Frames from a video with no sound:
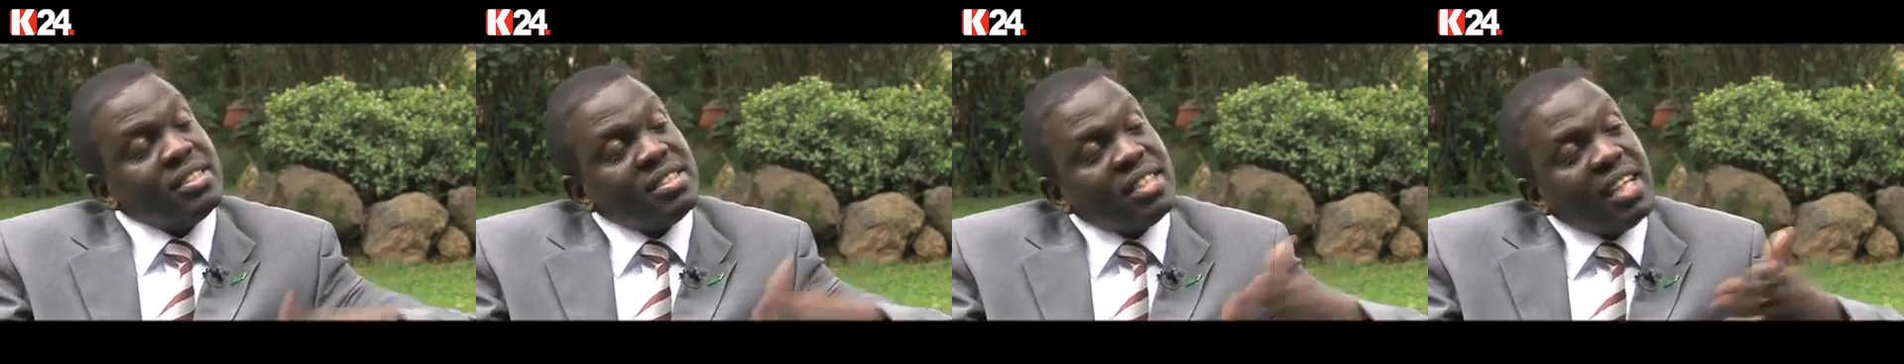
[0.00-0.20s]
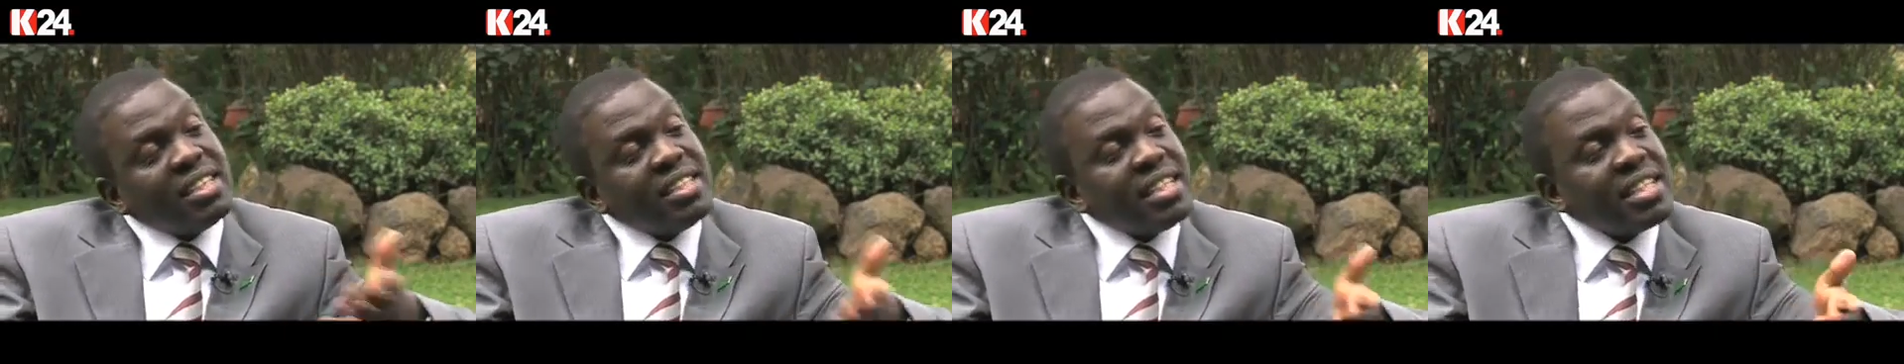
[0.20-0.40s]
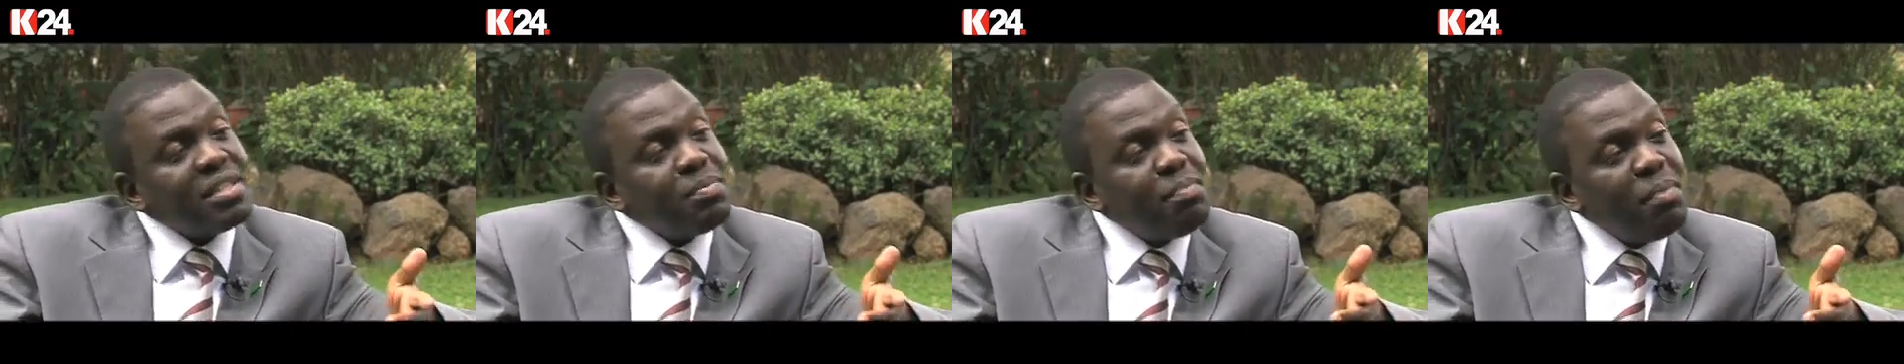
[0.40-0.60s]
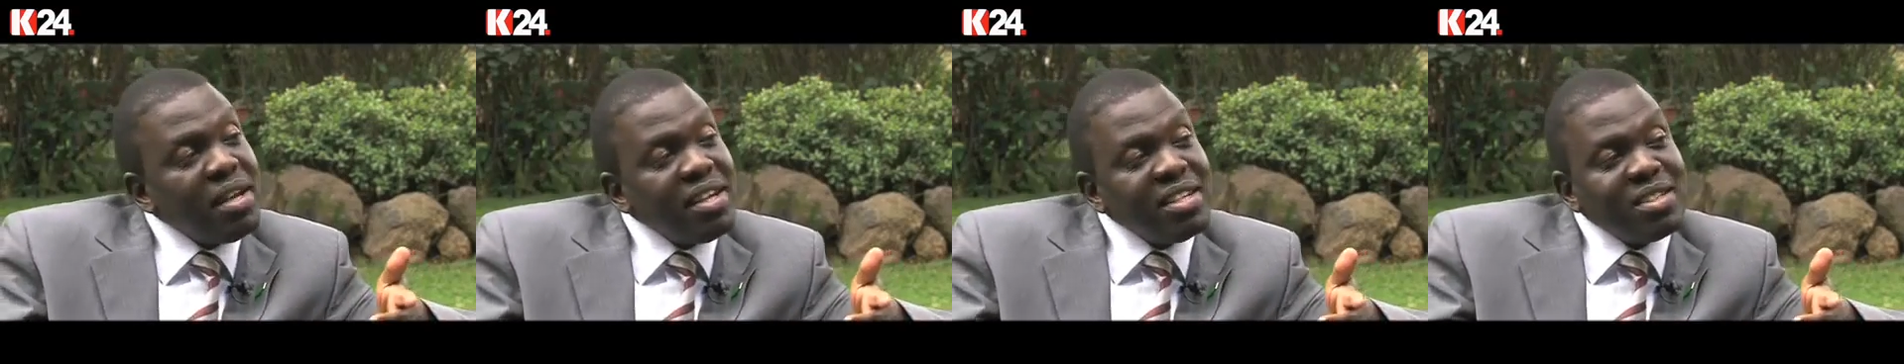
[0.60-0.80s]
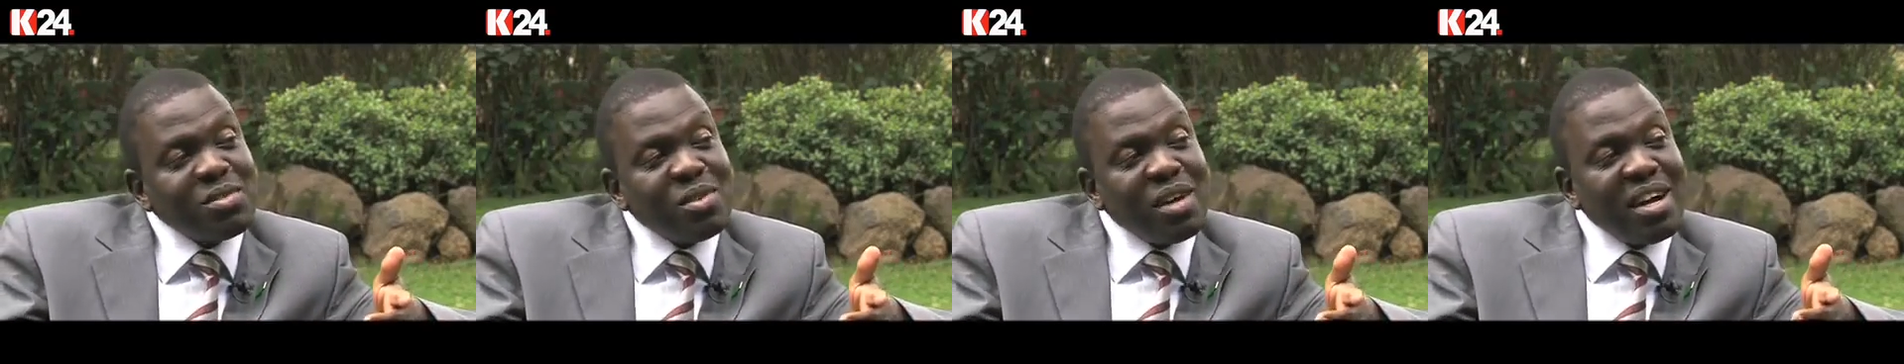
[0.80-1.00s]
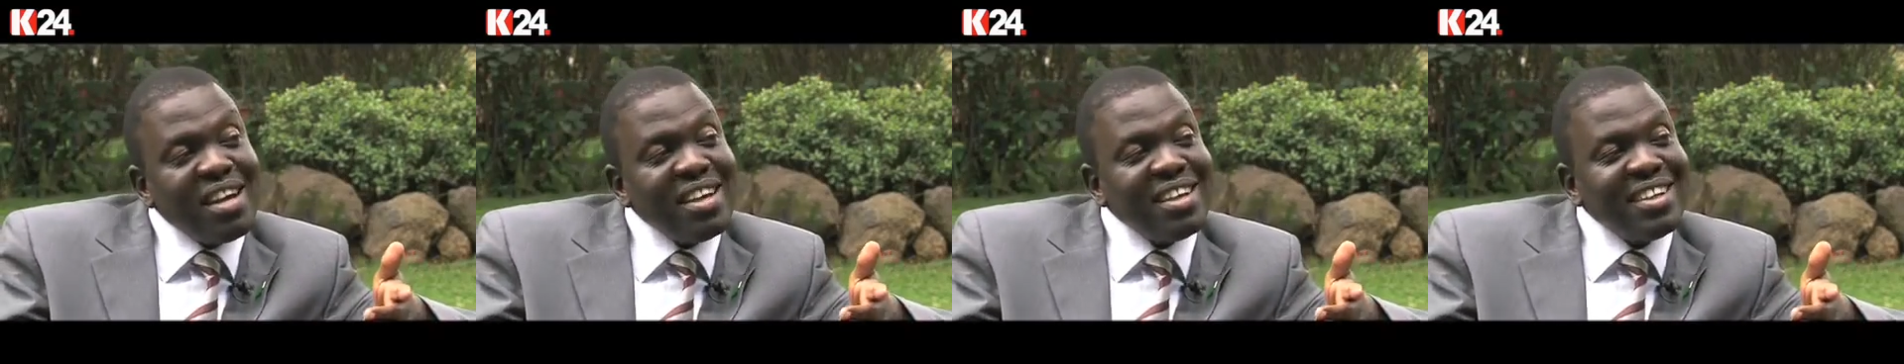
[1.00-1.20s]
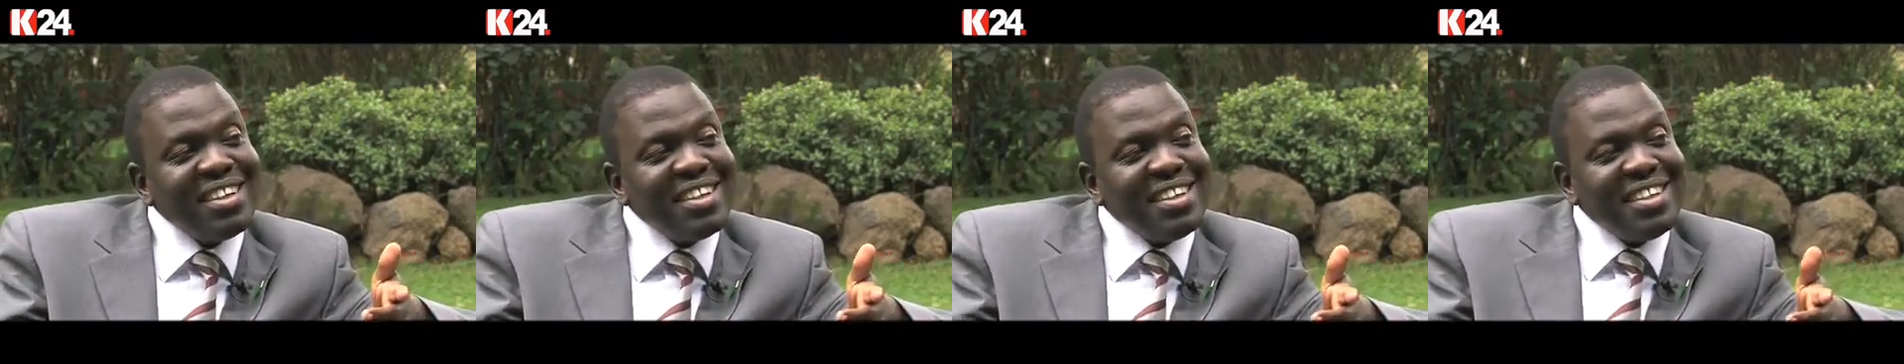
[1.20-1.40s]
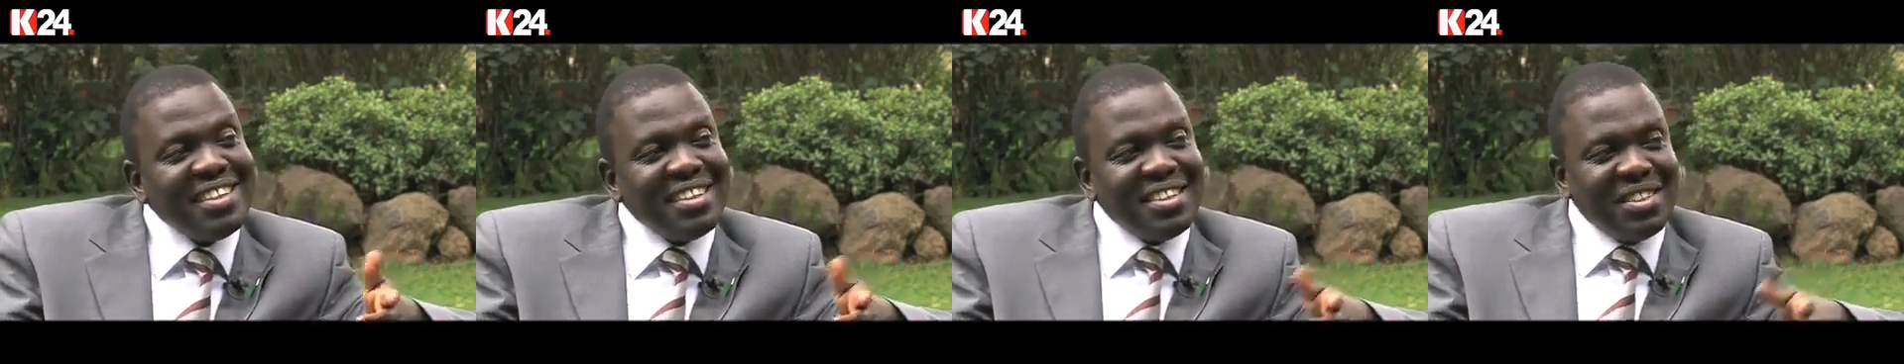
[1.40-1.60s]
That explains why
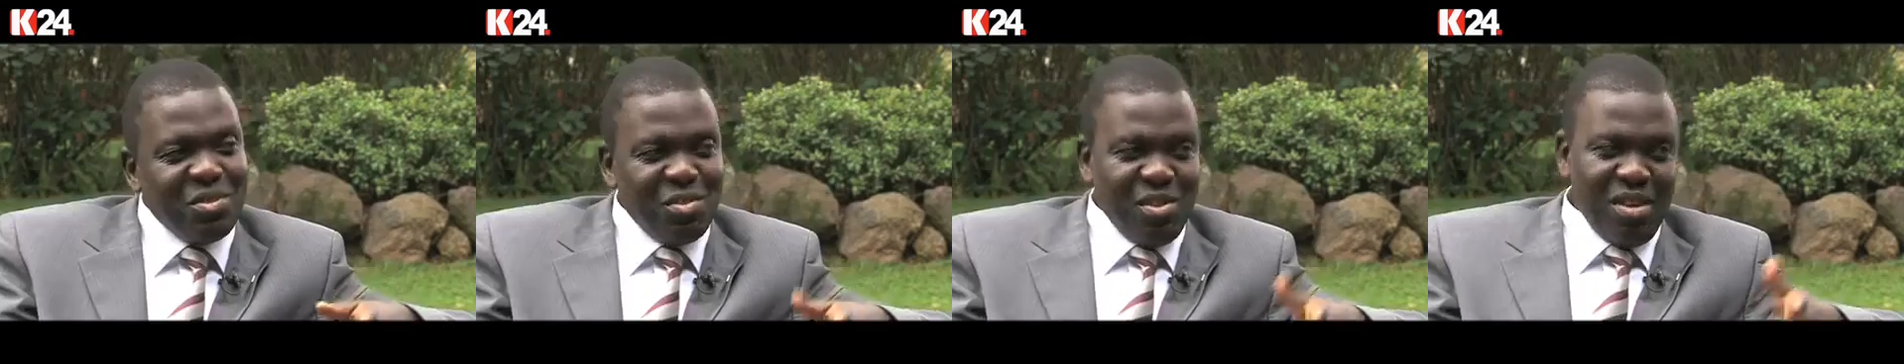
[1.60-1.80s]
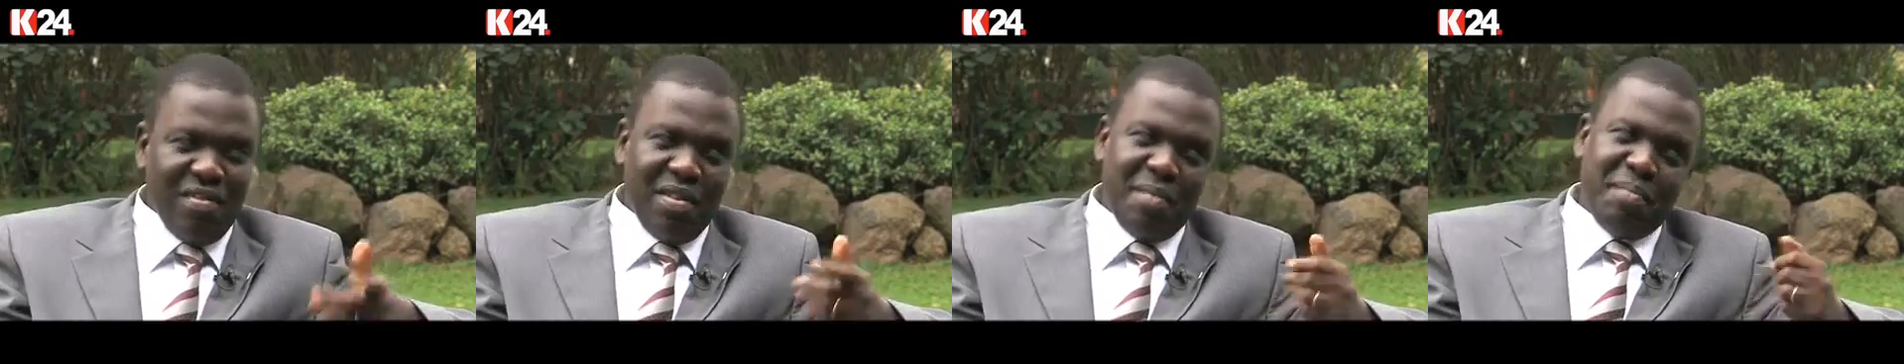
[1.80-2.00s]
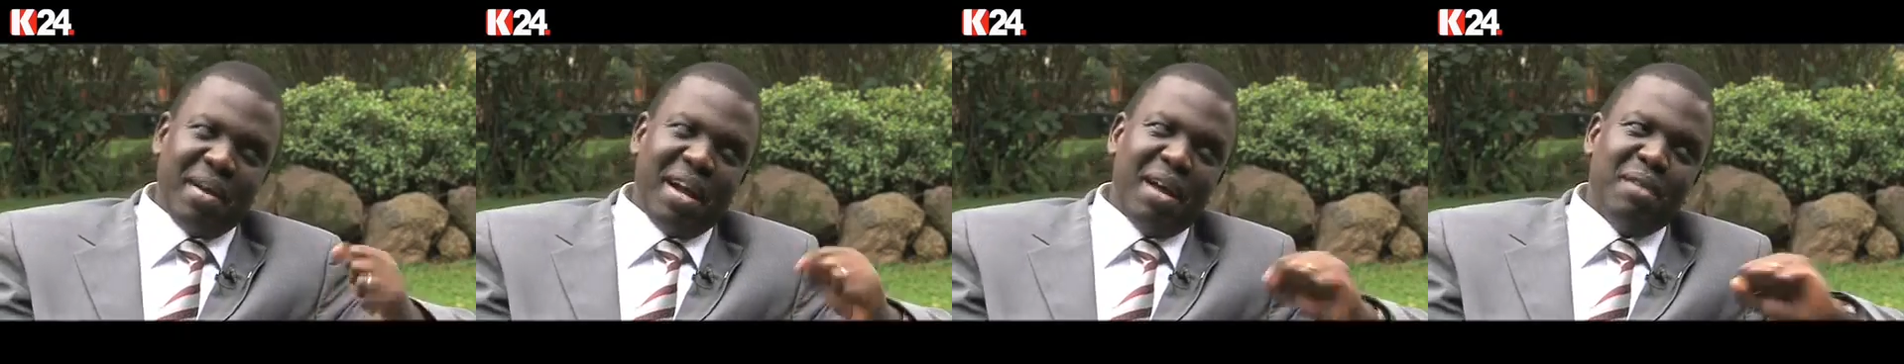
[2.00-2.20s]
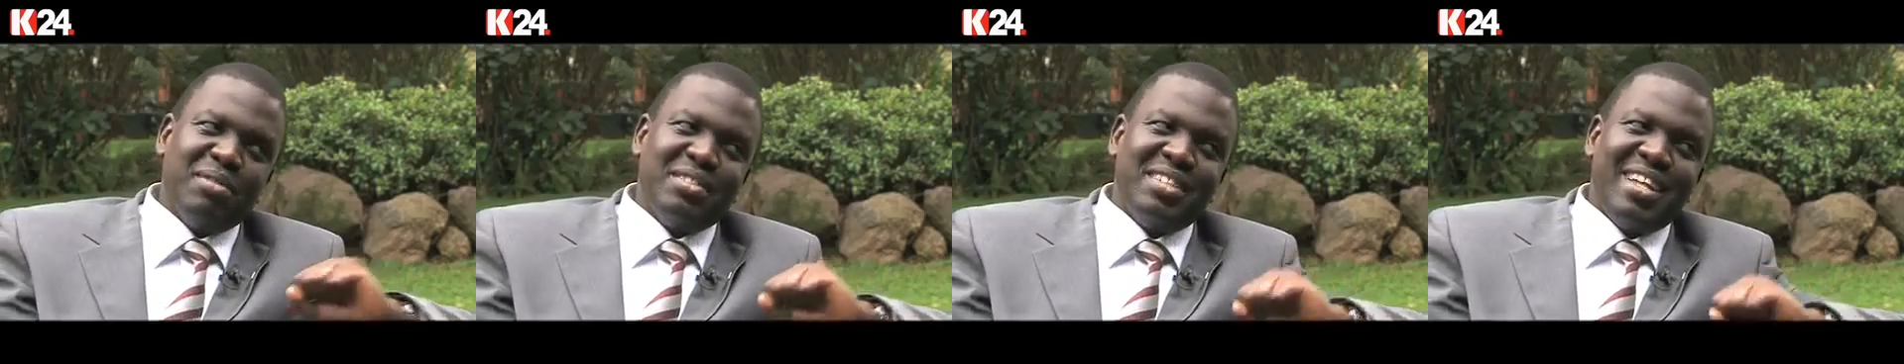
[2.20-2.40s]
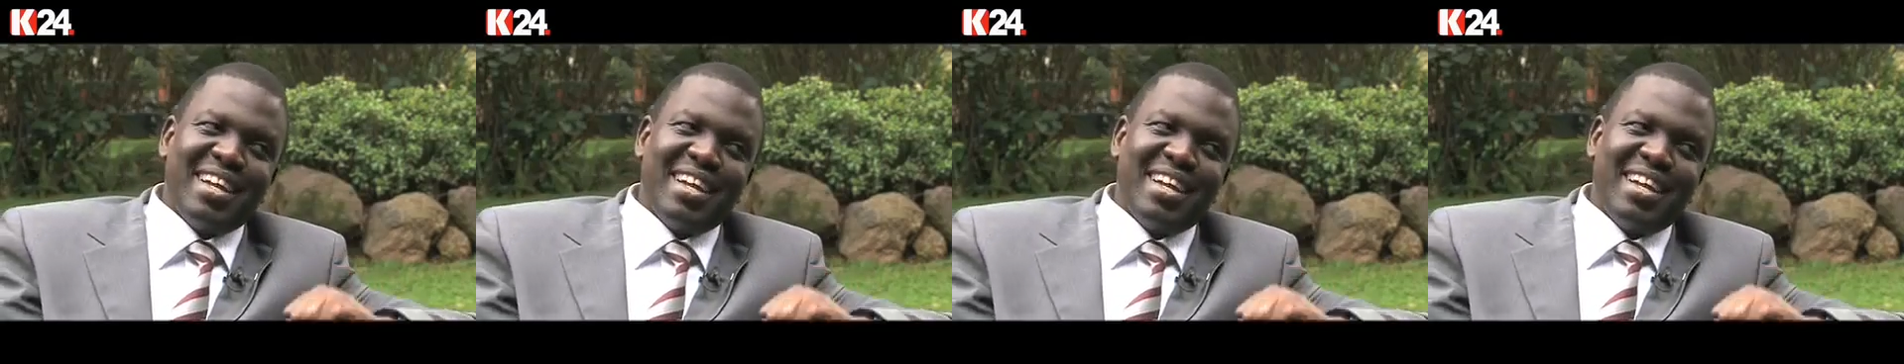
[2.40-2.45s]
whoever becomes